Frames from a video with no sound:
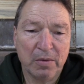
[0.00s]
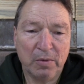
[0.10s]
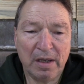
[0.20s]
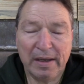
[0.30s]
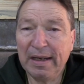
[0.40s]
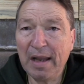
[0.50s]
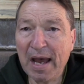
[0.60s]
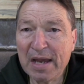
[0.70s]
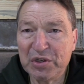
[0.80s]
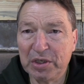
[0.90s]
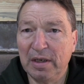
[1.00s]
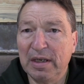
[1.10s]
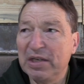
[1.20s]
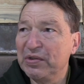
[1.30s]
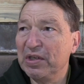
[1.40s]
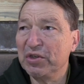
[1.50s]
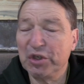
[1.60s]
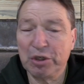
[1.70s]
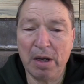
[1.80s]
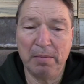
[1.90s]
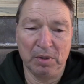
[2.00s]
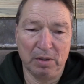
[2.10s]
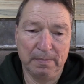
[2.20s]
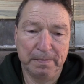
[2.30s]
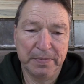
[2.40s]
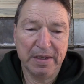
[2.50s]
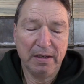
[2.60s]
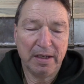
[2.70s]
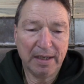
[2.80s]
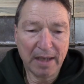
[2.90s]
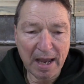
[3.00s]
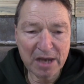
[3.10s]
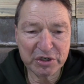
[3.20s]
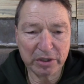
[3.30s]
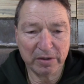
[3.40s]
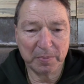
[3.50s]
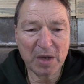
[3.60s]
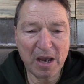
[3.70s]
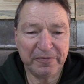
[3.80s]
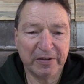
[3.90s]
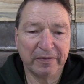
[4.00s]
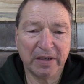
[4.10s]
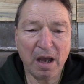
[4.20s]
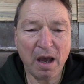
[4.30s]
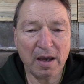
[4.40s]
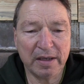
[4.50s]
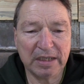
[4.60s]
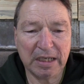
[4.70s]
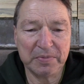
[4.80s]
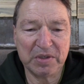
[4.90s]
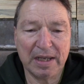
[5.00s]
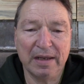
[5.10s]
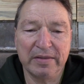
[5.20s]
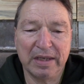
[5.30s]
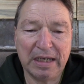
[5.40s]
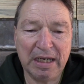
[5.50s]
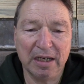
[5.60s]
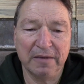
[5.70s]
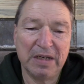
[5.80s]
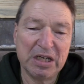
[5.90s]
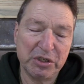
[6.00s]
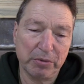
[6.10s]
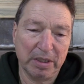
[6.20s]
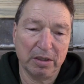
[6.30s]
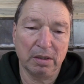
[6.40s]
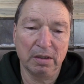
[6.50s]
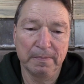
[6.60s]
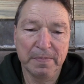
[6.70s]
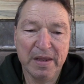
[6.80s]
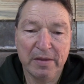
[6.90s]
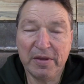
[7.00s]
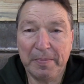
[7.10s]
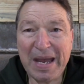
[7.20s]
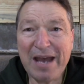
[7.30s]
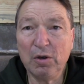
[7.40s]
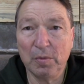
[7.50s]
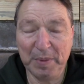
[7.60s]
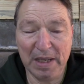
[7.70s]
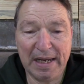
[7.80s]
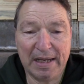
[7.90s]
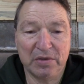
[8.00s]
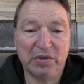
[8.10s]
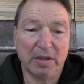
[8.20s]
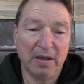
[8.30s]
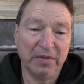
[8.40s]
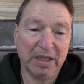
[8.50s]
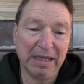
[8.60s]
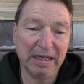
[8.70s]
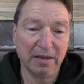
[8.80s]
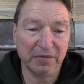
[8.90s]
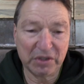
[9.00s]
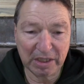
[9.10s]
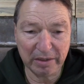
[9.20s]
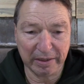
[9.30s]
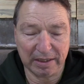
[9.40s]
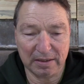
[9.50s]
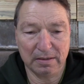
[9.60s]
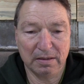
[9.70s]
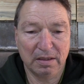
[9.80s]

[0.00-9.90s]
Well, Elisha is his trouble. Elisha, the prophet of God, keeps telling the king of Israel the battle plans of the king of Syria.